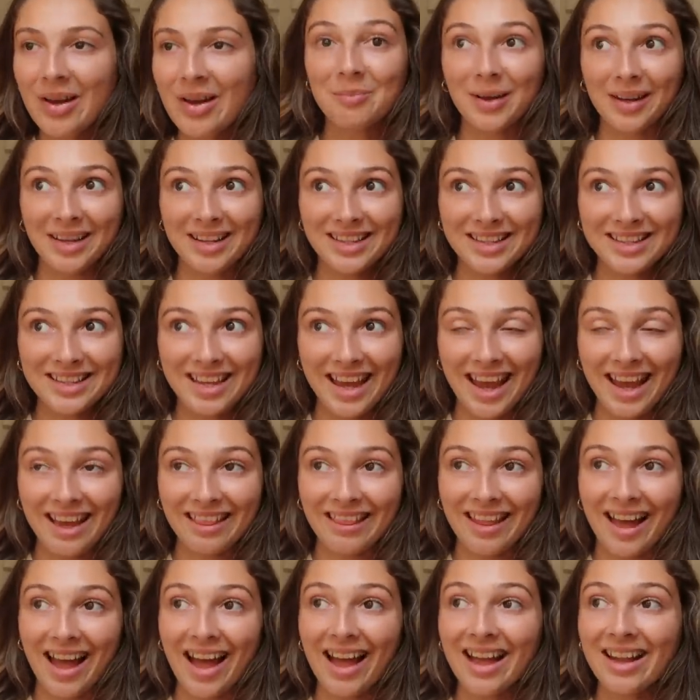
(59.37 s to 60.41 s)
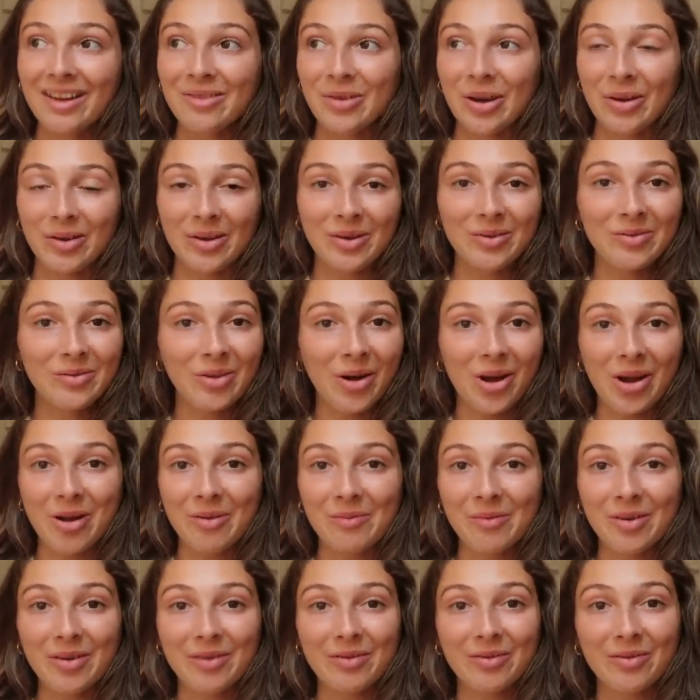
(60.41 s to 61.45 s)
But in saying that, we're in
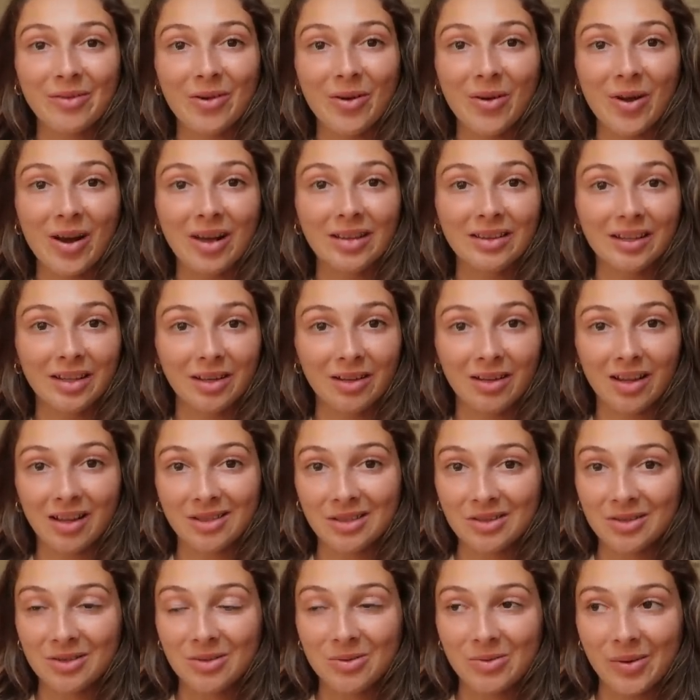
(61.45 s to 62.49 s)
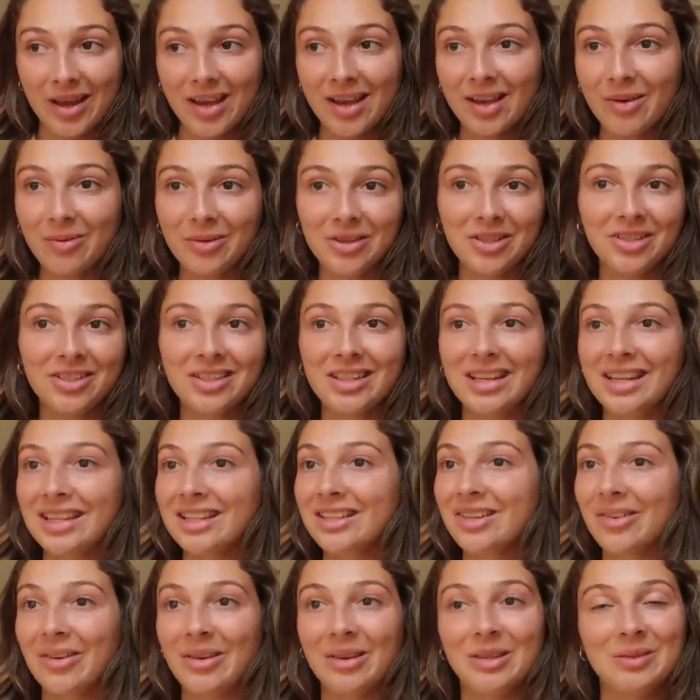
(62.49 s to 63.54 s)
Rome for a little under a week, which is
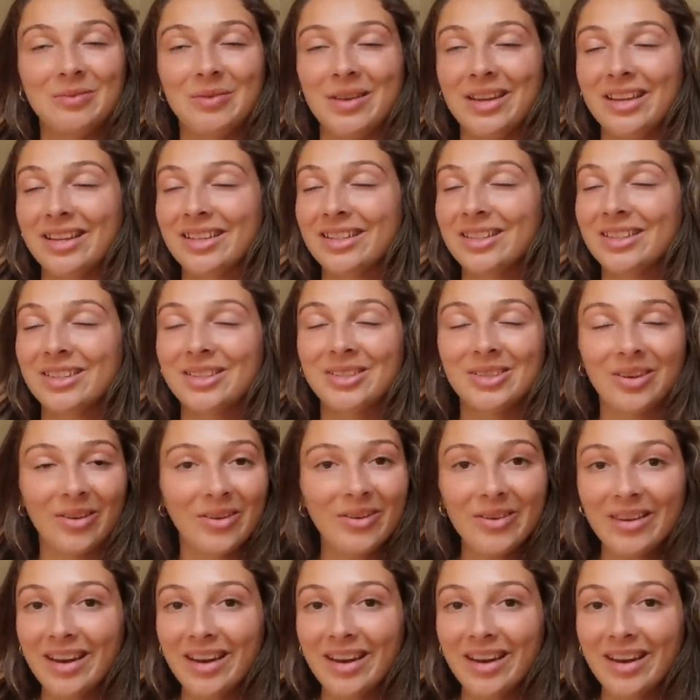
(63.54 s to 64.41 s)
going to be so